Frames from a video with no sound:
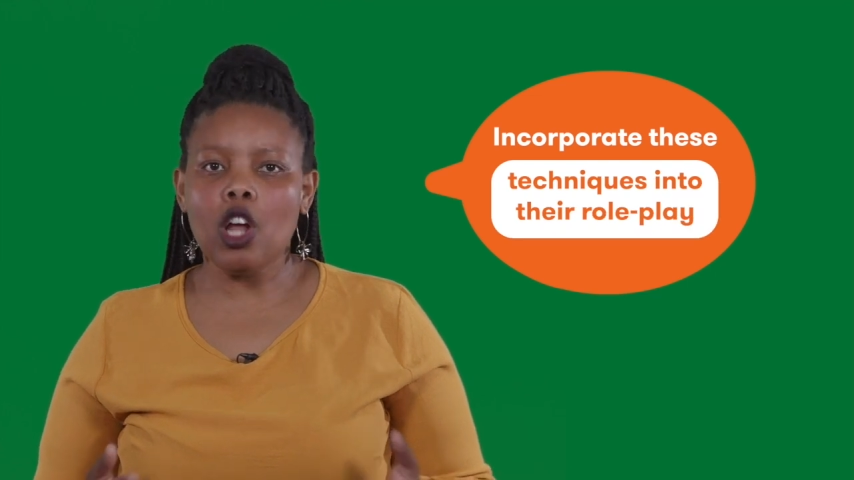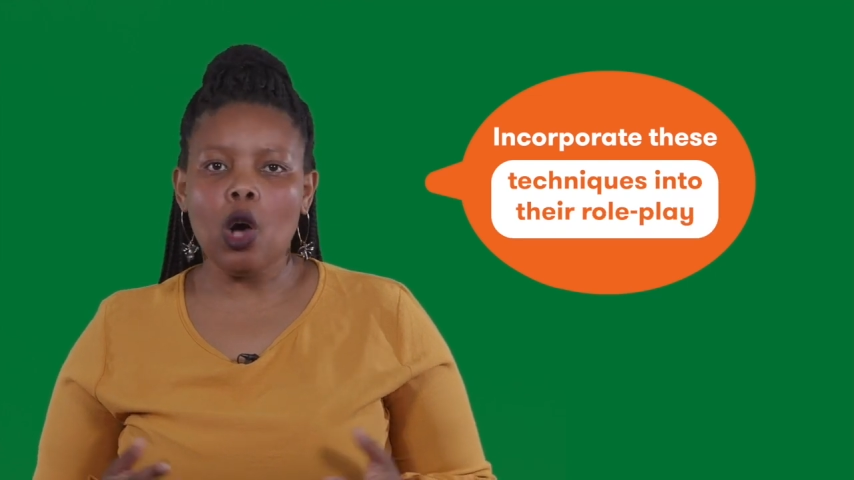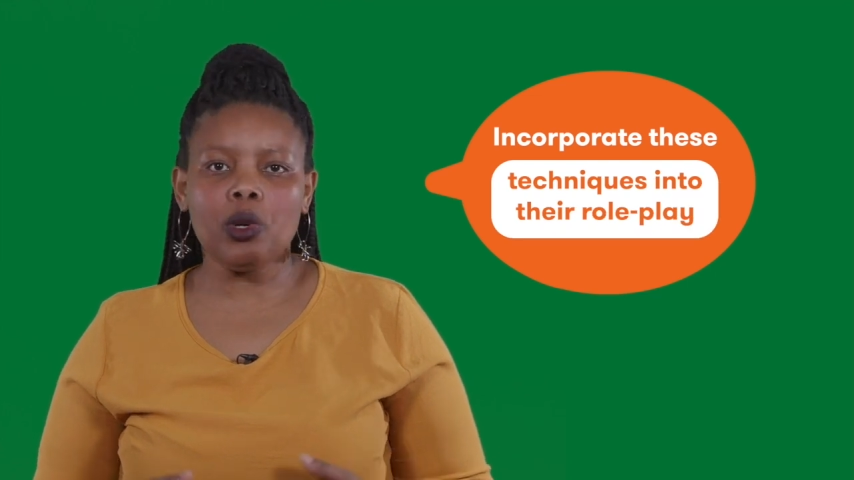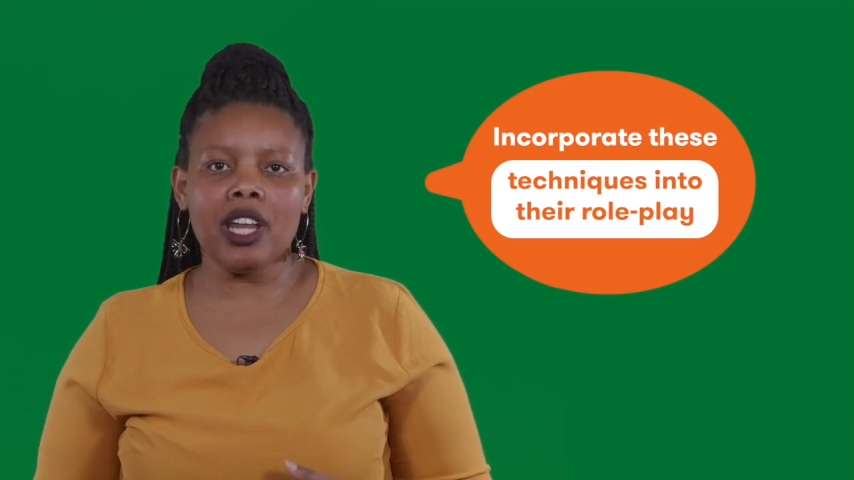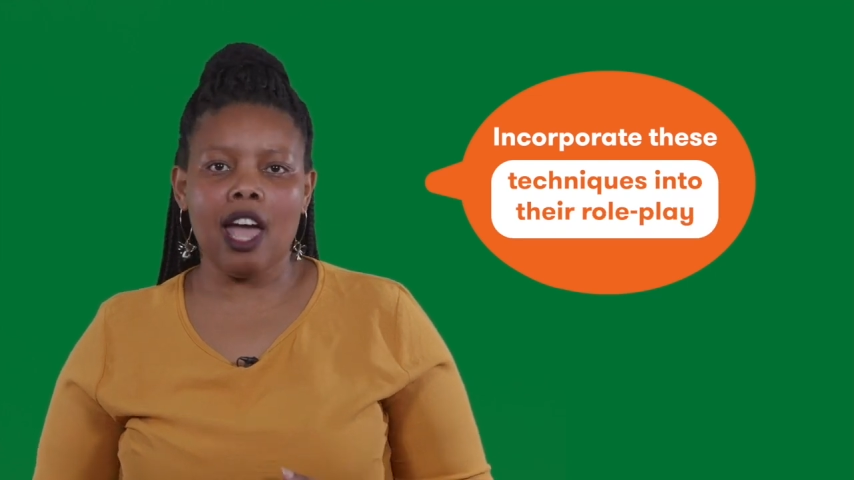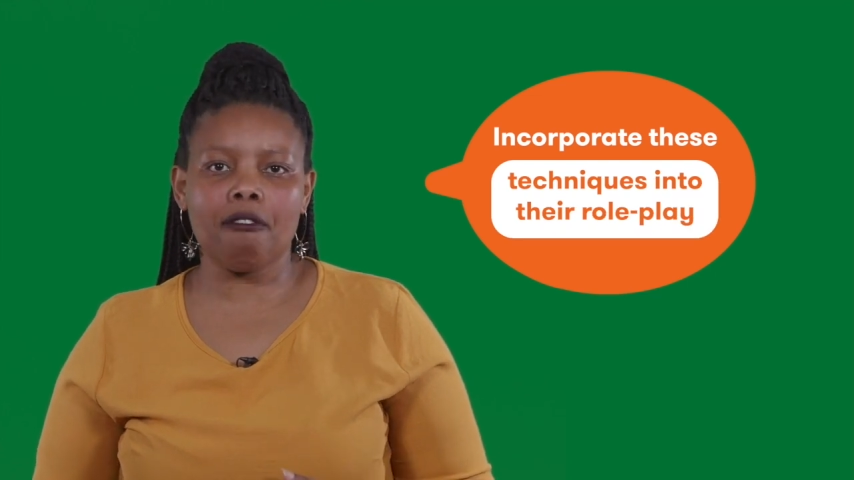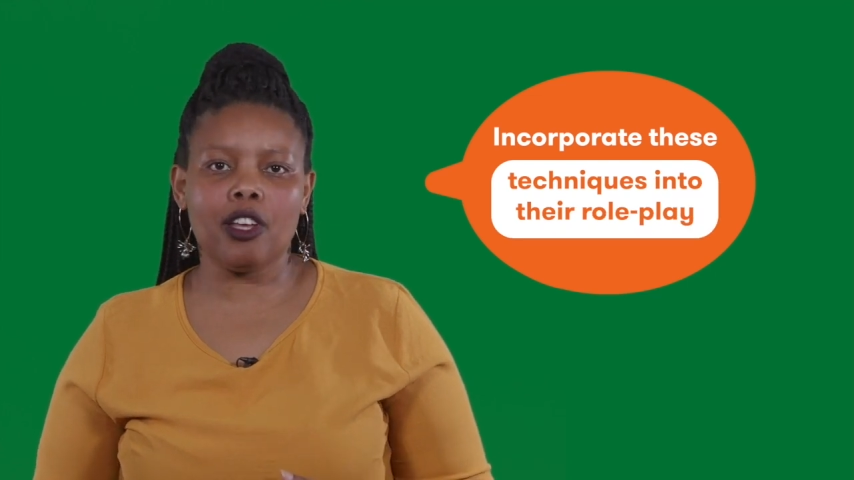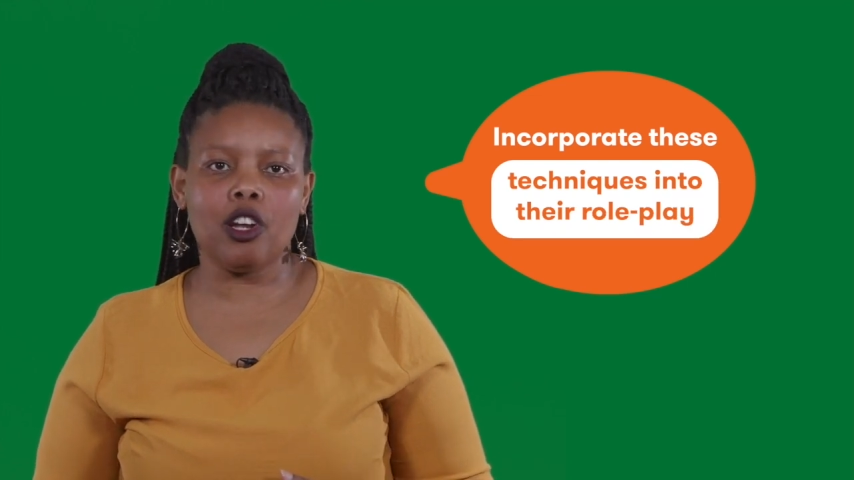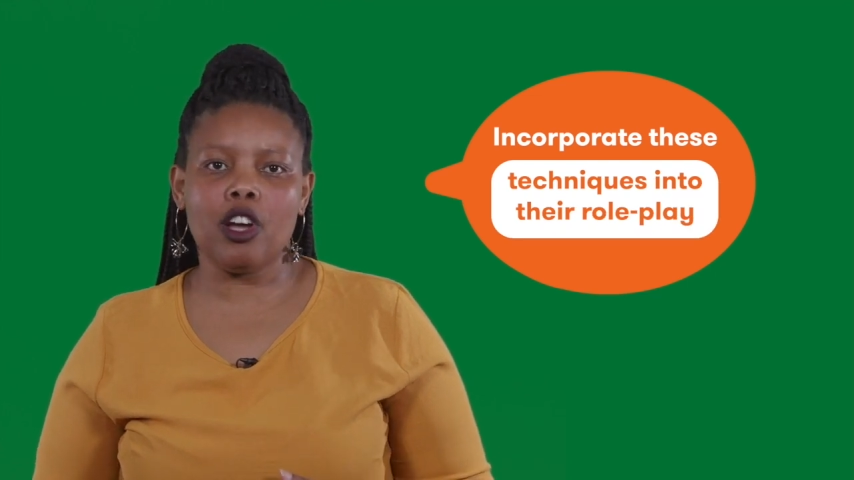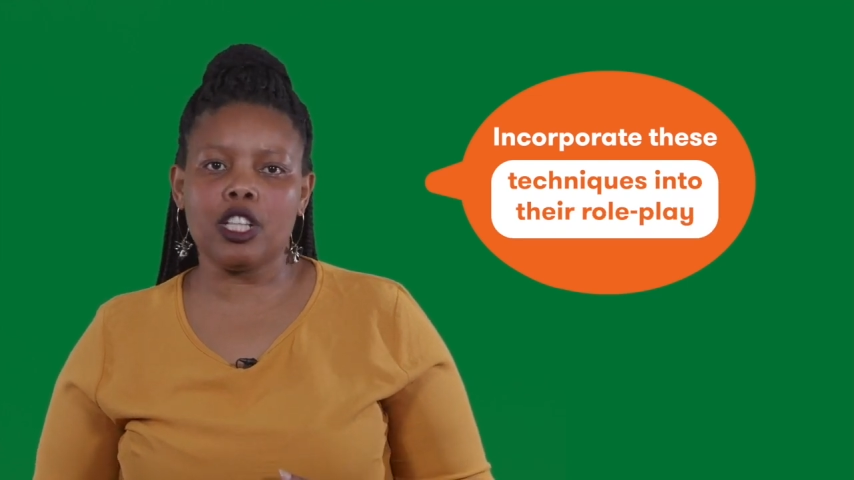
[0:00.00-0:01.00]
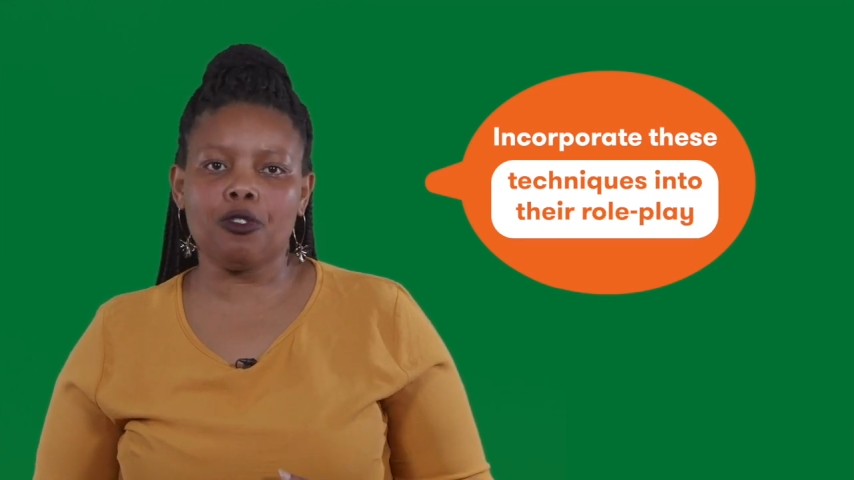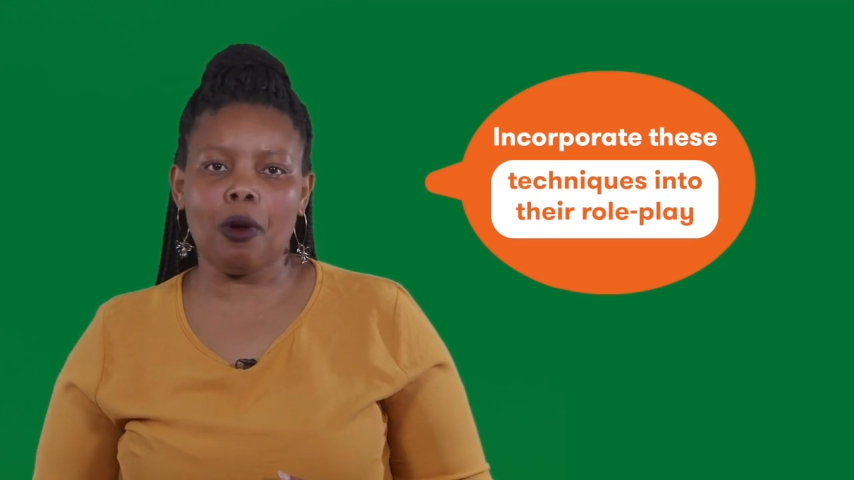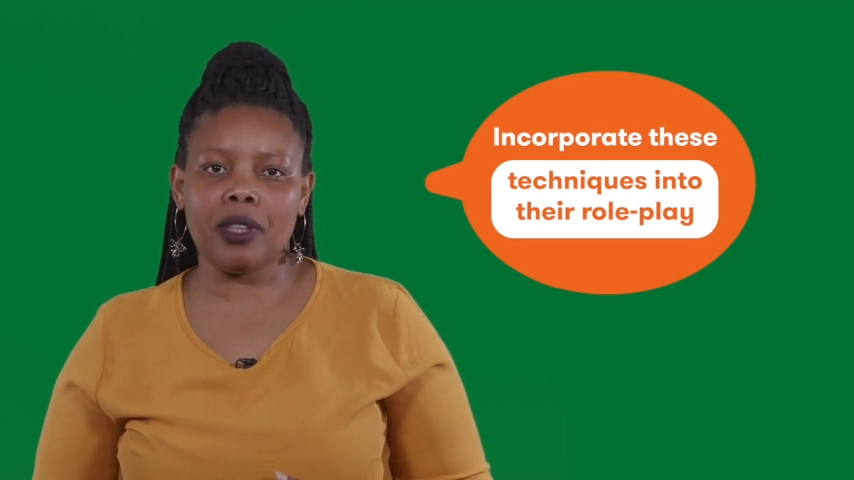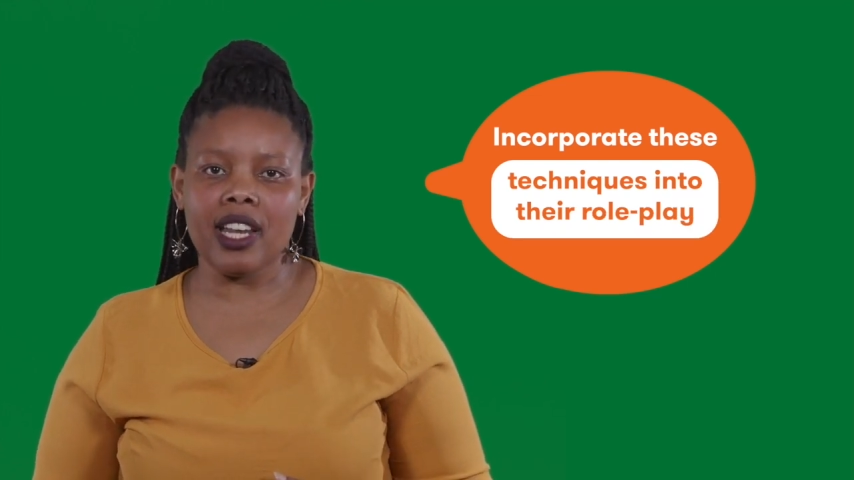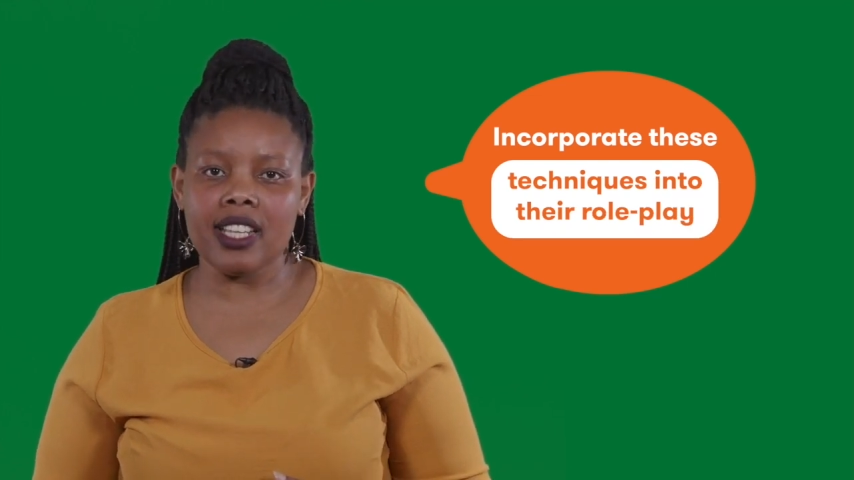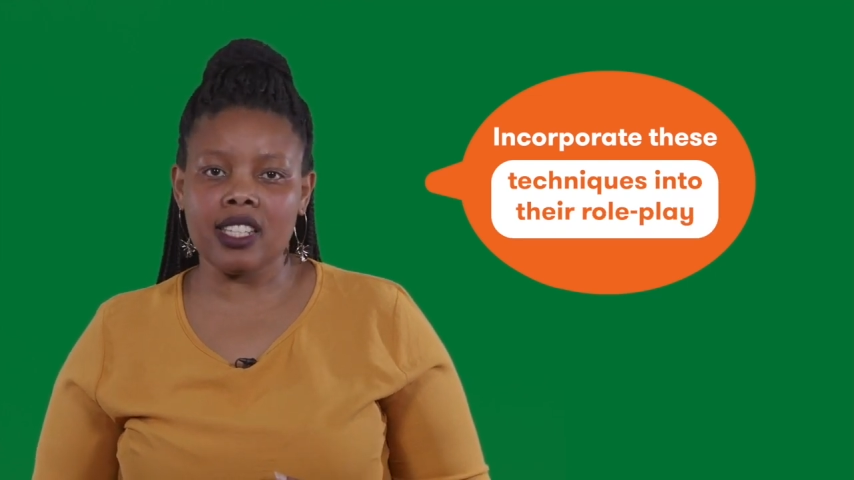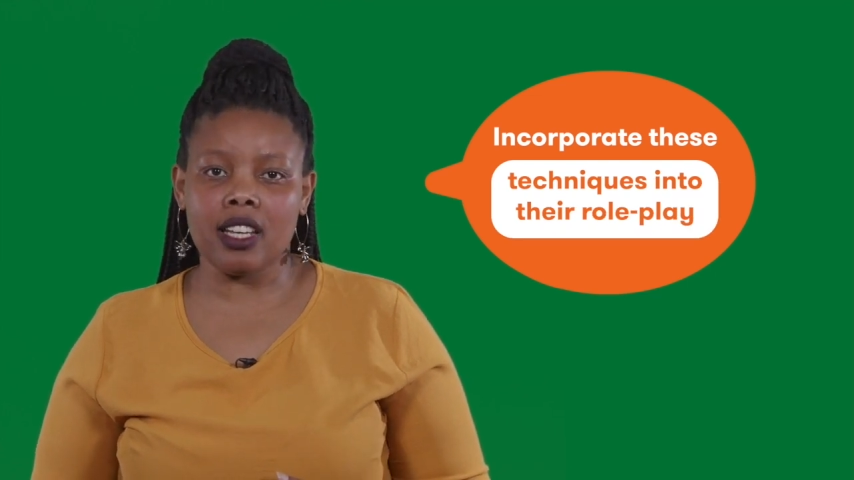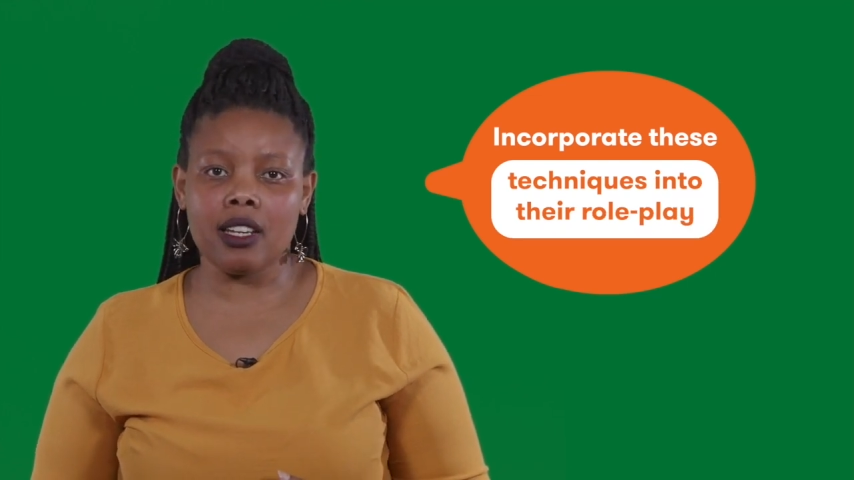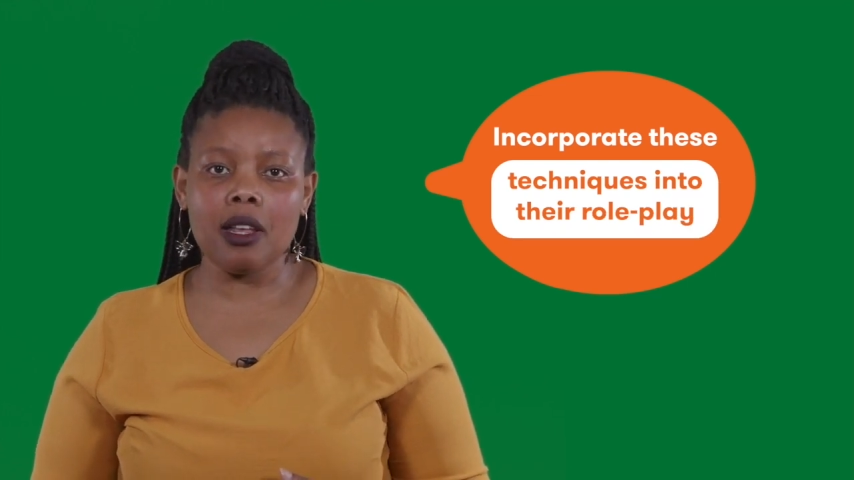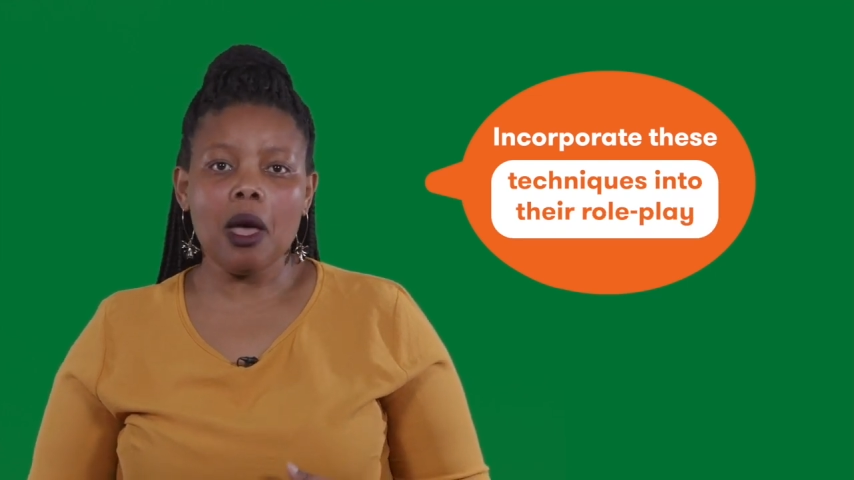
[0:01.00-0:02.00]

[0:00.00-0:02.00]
only have they learned from the lesson,